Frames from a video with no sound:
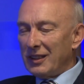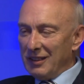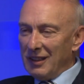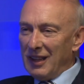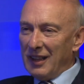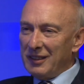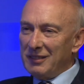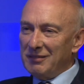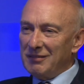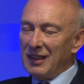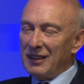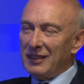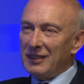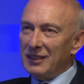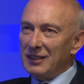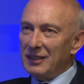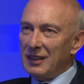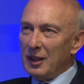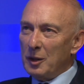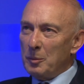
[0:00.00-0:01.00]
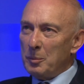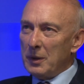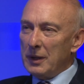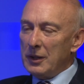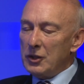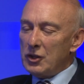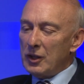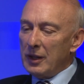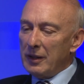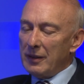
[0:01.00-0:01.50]
I
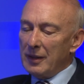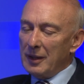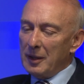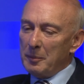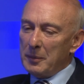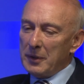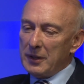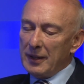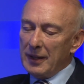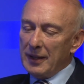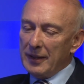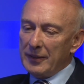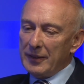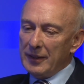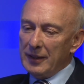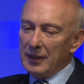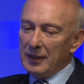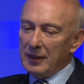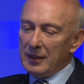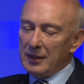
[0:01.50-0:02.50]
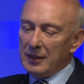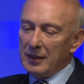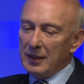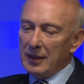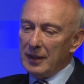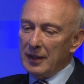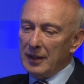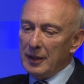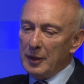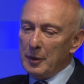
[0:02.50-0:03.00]
appreciate that. But I think
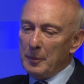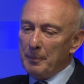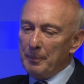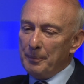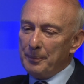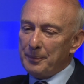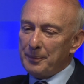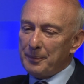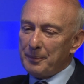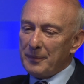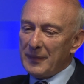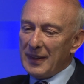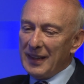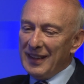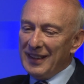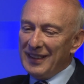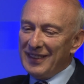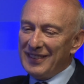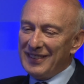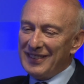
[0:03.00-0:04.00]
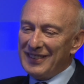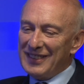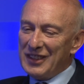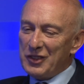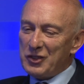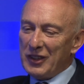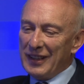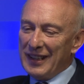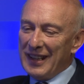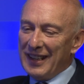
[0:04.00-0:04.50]

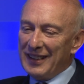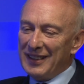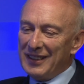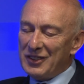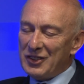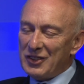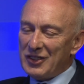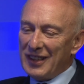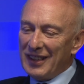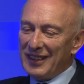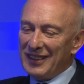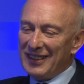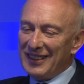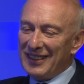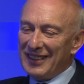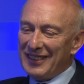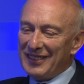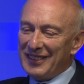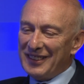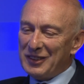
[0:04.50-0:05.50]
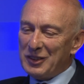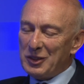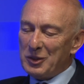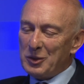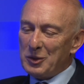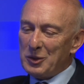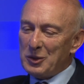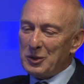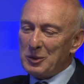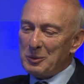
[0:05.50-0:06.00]
this again is, I think,
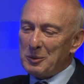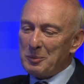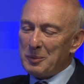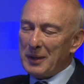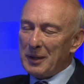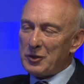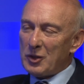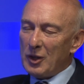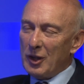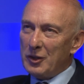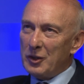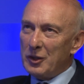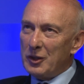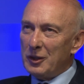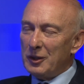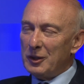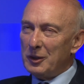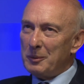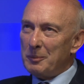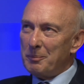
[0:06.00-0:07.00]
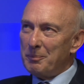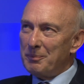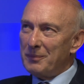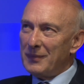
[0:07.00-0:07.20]
to perhaps undervalue